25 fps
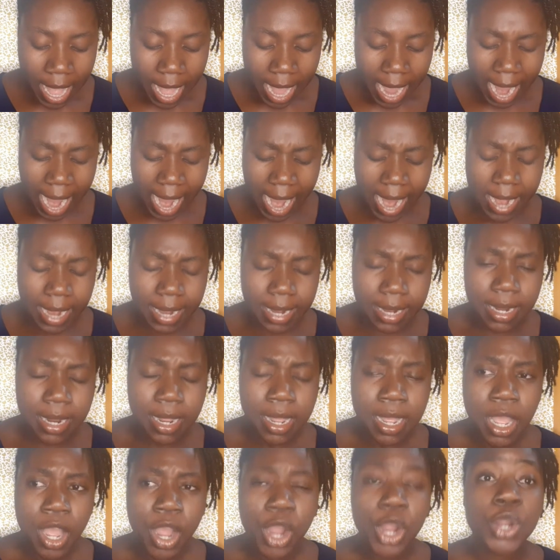
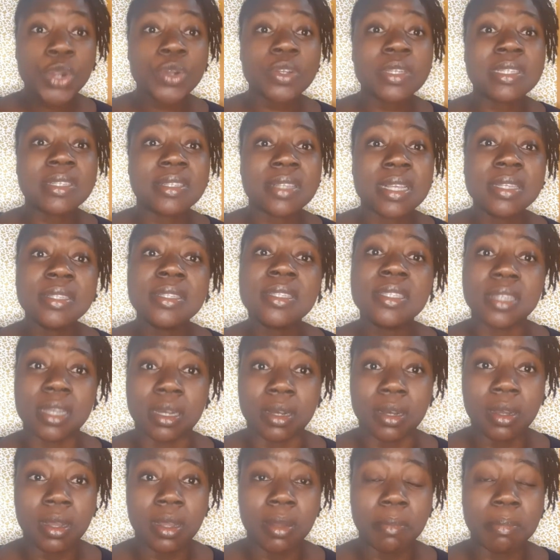And her
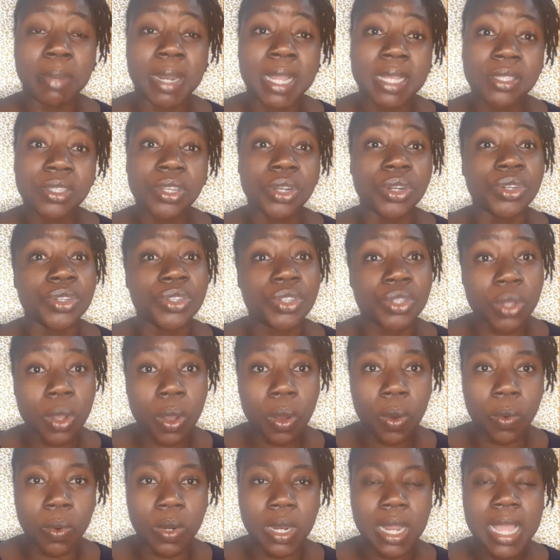sister, bless her
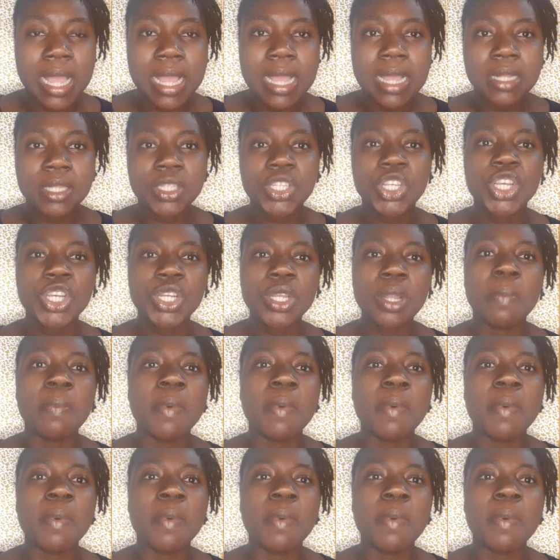soul, took it